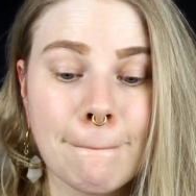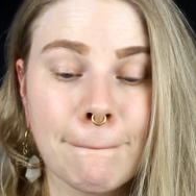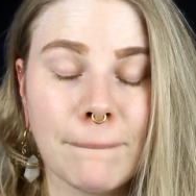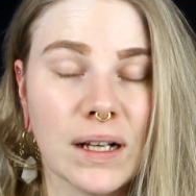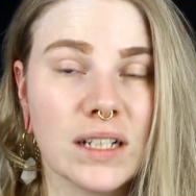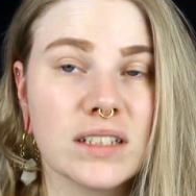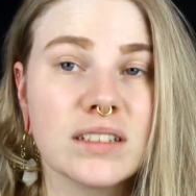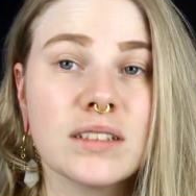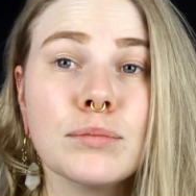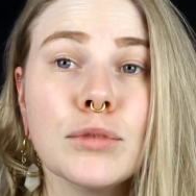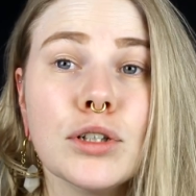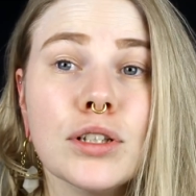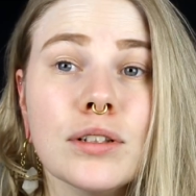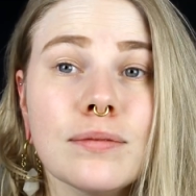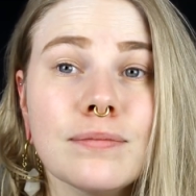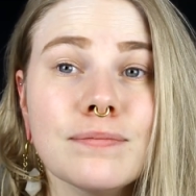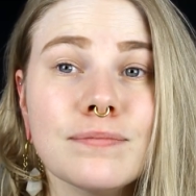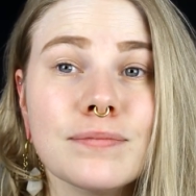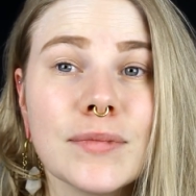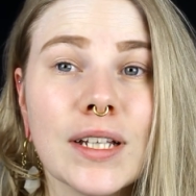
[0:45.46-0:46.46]

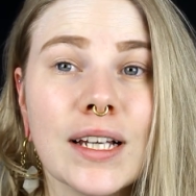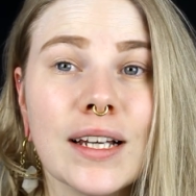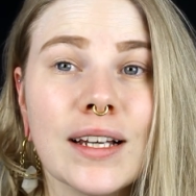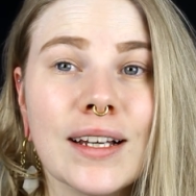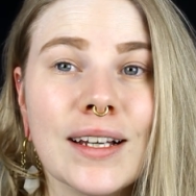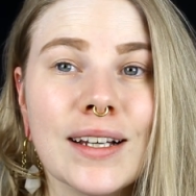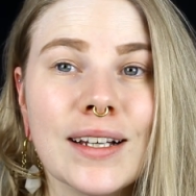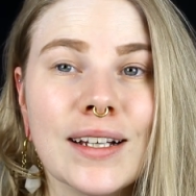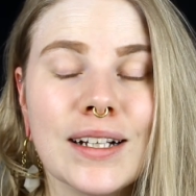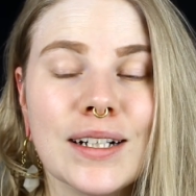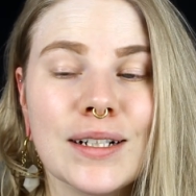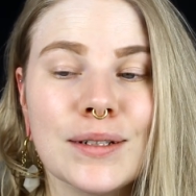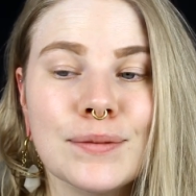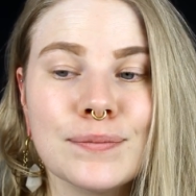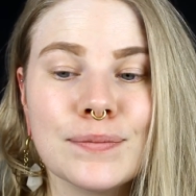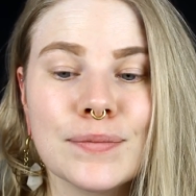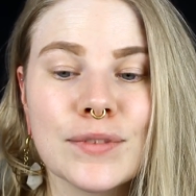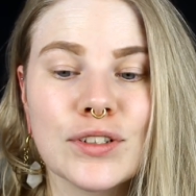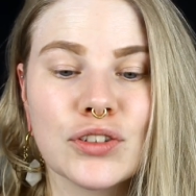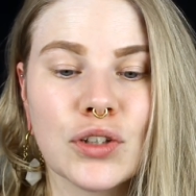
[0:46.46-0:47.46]
possible.
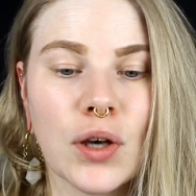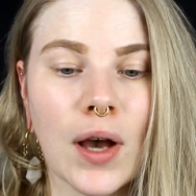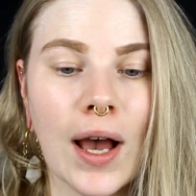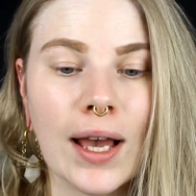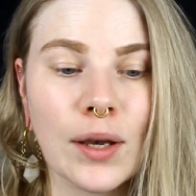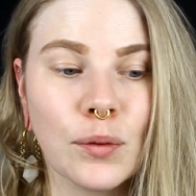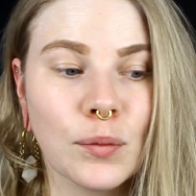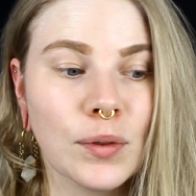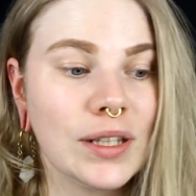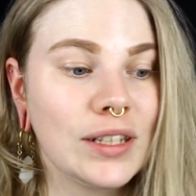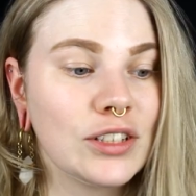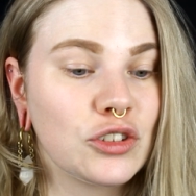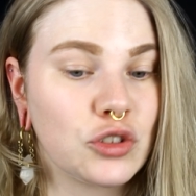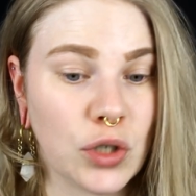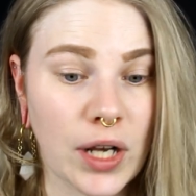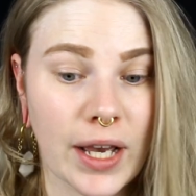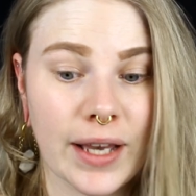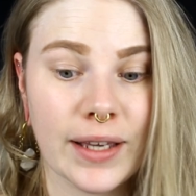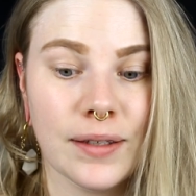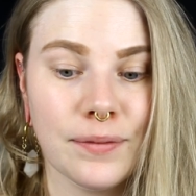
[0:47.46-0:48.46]
Um, so I will
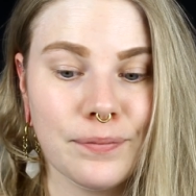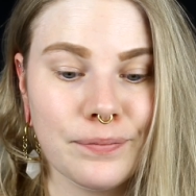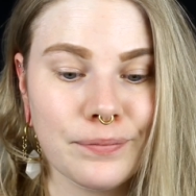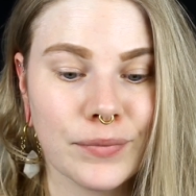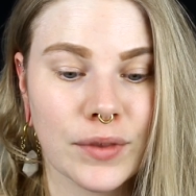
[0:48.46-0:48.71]
try.